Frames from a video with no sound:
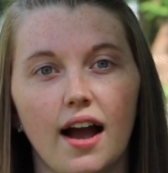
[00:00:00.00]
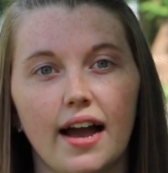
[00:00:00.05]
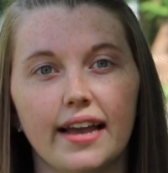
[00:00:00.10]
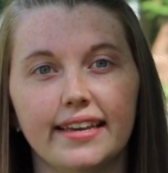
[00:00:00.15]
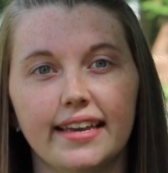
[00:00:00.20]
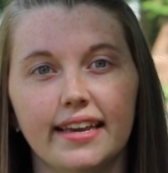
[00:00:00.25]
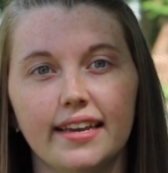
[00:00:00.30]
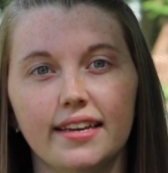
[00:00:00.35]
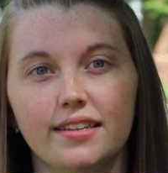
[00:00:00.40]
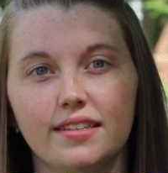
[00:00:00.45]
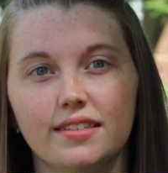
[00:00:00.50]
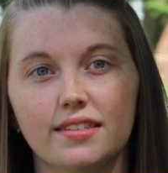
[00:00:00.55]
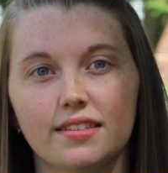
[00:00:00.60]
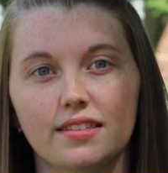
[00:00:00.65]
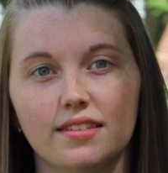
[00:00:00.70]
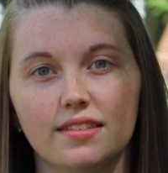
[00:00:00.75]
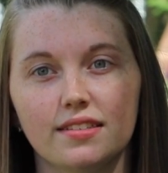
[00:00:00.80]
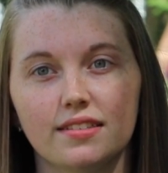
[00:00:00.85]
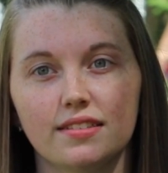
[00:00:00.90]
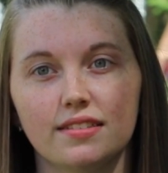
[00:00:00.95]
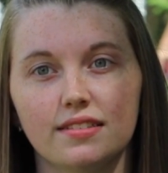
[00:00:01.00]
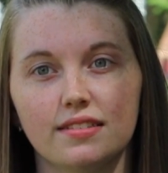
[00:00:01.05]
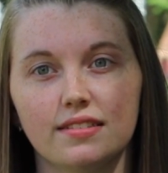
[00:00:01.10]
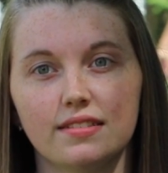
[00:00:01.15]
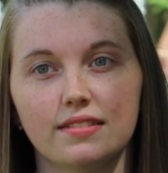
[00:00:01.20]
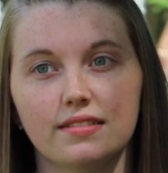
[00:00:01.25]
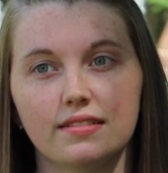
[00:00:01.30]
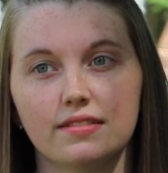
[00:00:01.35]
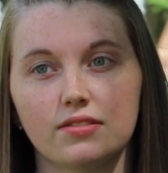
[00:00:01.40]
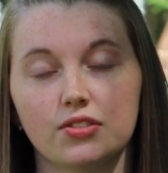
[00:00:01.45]
I gained
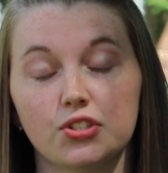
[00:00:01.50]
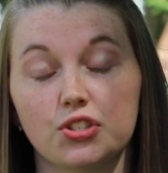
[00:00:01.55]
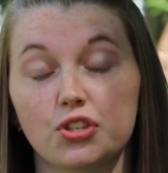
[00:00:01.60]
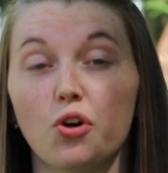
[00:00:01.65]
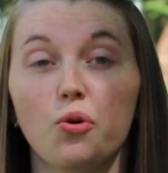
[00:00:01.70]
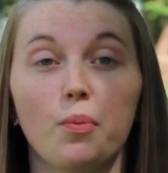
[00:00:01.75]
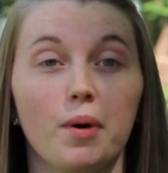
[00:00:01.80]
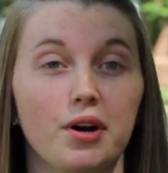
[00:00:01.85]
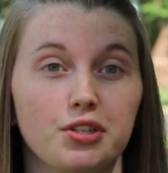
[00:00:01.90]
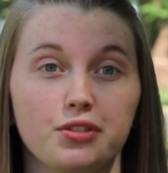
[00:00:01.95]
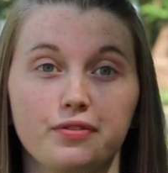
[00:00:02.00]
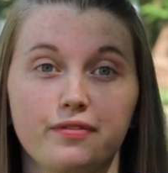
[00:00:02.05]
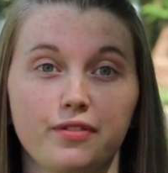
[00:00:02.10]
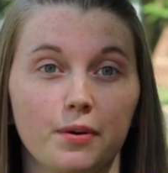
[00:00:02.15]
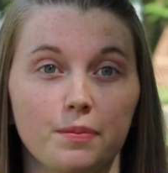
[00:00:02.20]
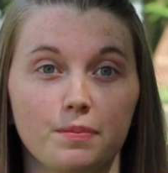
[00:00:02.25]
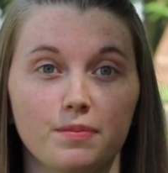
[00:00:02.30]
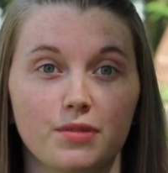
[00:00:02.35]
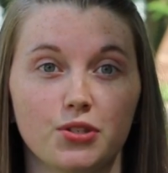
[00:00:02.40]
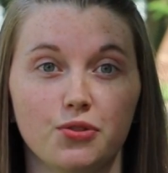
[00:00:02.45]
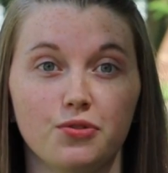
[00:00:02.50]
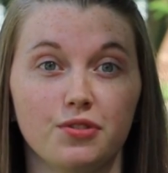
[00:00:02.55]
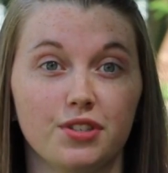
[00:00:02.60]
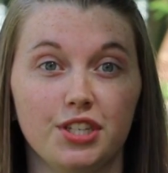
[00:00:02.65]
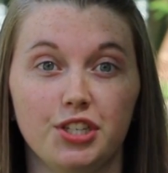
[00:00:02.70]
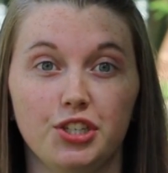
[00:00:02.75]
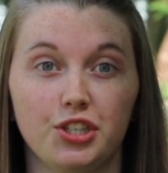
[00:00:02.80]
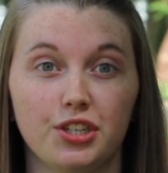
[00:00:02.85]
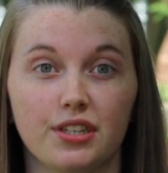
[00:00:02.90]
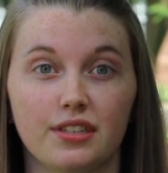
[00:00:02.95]
so much from
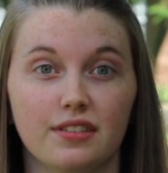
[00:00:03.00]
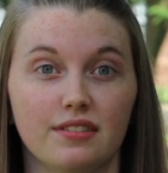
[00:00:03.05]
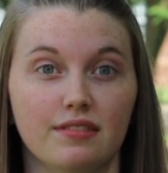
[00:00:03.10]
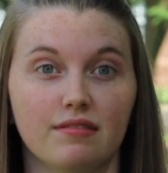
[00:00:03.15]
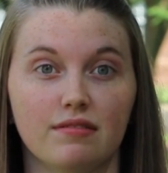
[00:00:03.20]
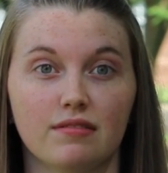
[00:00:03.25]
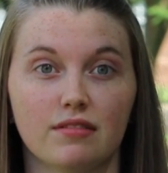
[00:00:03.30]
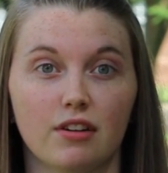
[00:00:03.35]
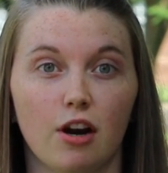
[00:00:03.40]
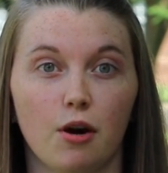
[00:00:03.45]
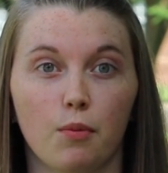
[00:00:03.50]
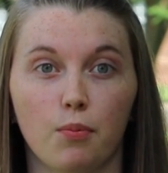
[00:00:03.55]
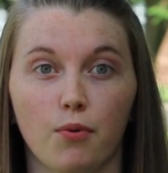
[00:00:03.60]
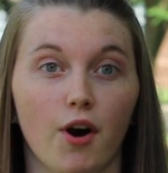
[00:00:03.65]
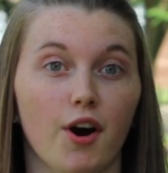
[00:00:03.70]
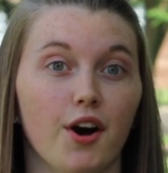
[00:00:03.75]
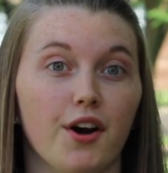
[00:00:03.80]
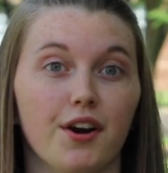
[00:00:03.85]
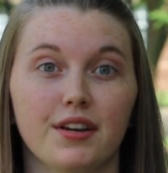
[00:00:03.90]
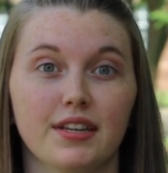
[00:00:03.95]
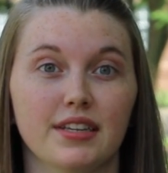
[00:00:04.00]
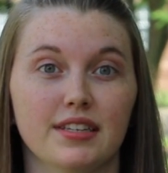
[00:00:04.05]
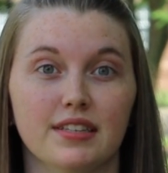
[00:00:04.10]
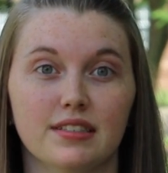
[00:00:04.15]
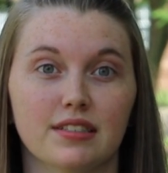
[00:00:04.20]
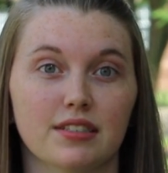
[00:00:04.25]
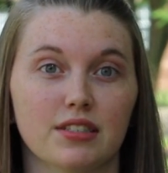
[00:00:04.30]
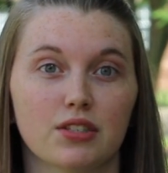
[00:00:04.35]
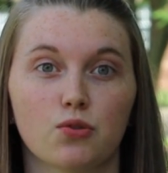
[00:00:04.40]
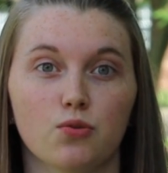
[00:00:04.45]
student teaching abroad
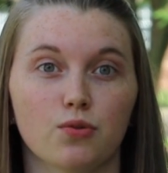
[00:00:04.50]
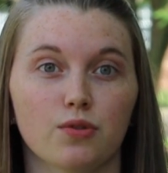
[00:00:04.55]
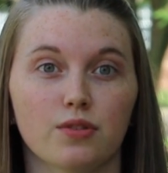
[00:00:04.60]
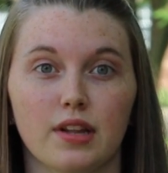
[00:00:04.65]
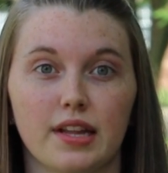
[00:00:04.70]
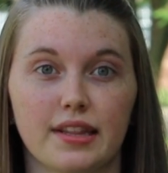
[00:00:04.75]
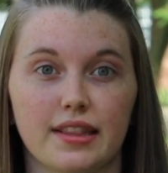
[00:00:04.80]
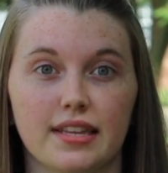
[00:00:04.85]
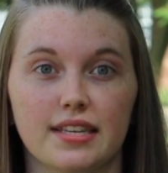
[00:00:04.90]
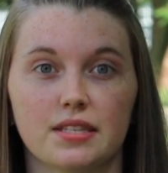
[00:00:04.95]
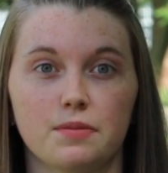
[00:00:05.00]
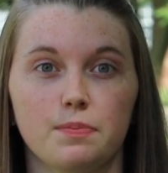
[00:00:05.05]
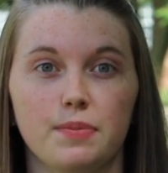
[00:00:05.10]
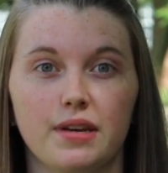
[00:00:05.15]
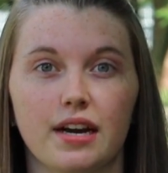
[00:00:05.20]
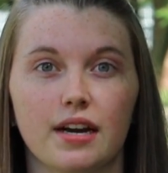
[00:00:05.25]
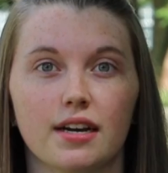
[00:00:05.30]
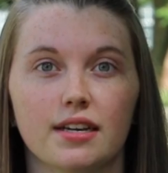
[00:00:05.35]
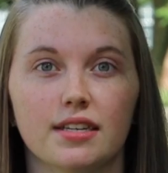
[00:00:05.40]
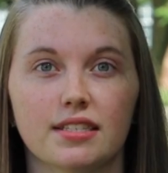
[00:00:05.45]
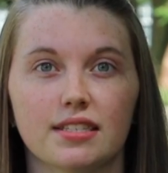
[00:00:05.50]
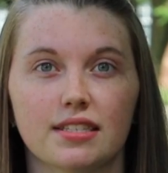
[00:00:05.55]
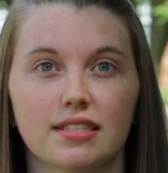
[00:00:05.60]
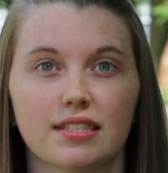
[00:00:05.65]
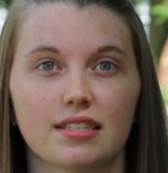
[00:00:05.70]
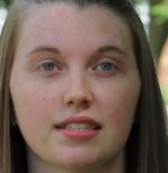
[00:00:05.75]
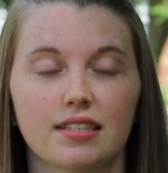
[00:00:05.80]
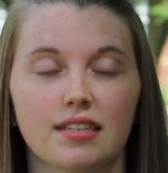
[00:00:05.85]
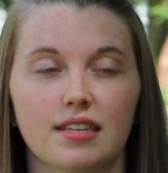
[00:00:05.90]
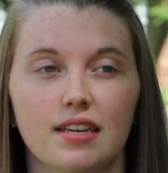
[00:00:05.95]
in a school like this
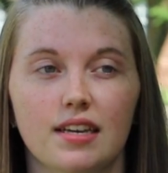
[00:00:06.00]
because